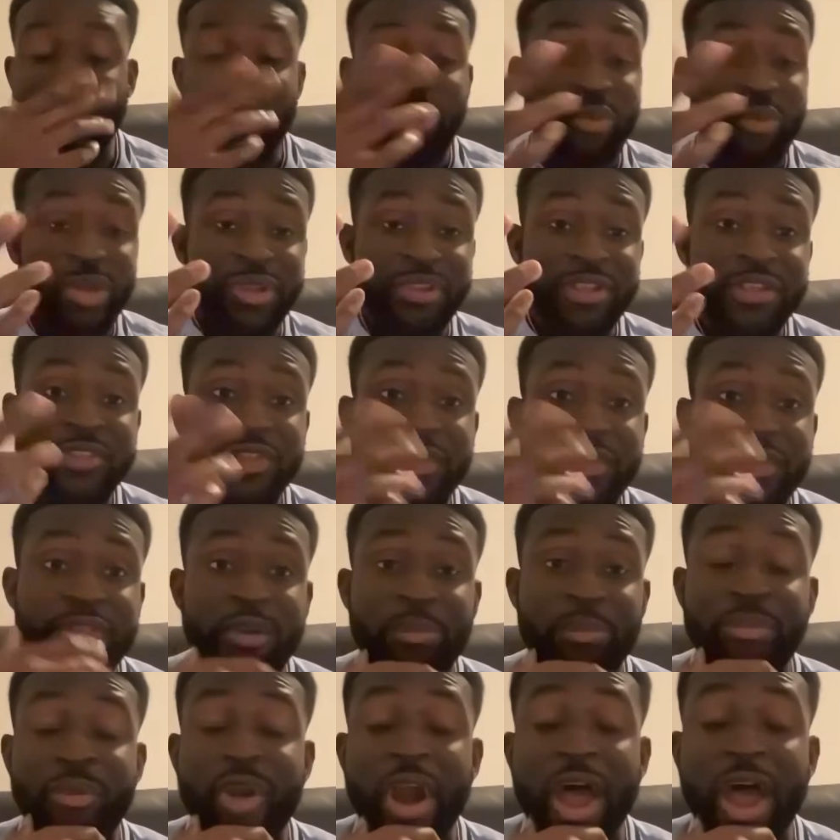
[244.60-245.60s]
they're really the
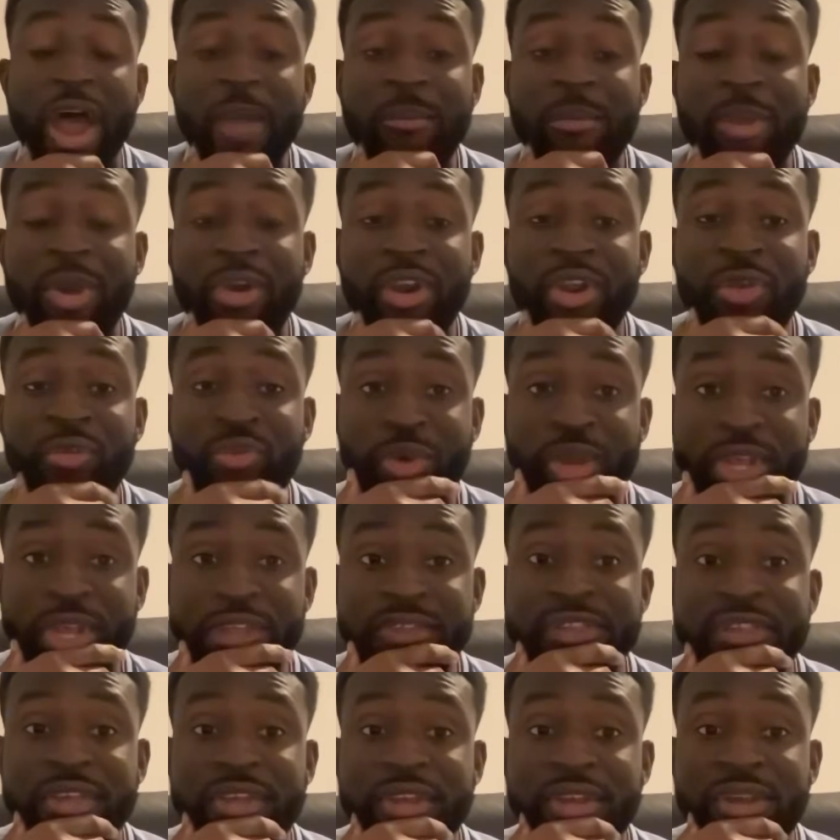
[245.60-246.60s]
the primary
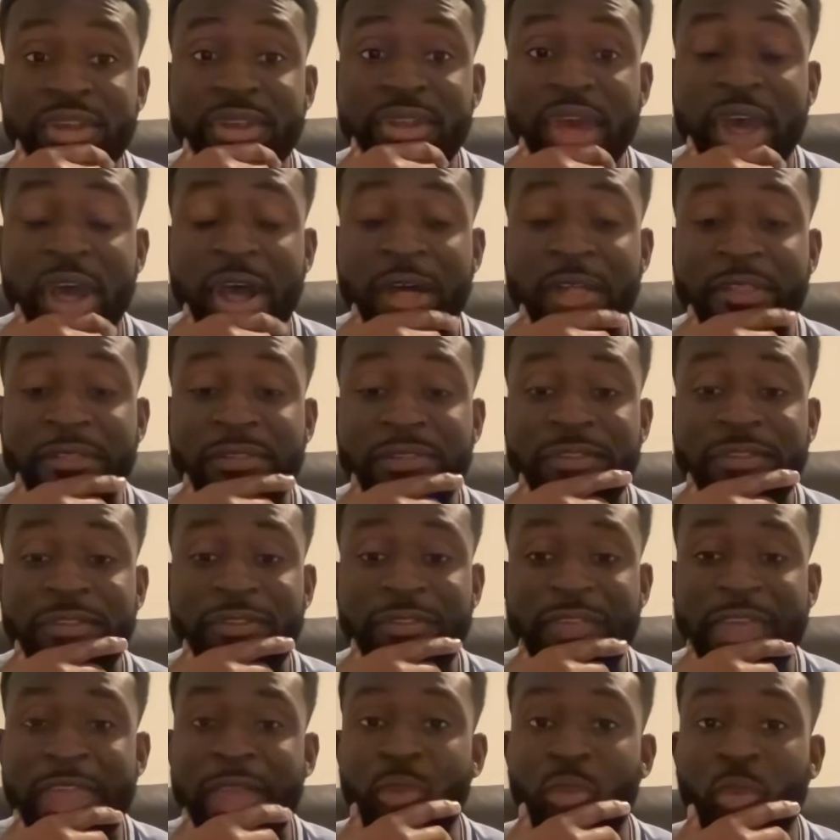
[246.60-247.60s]
reason uh,
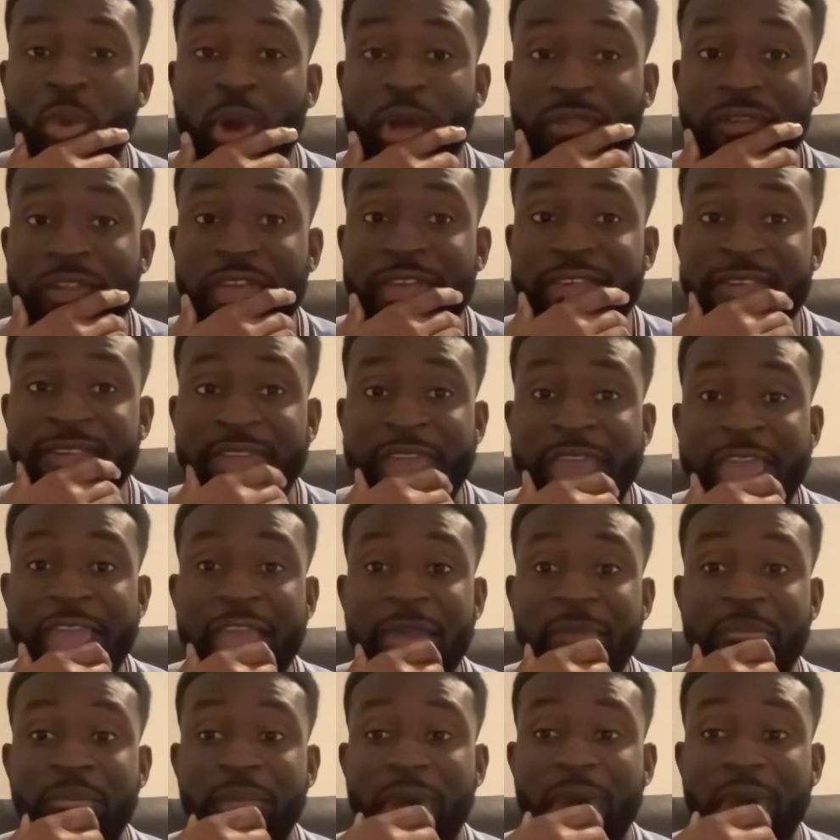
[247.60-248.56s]
they won this game.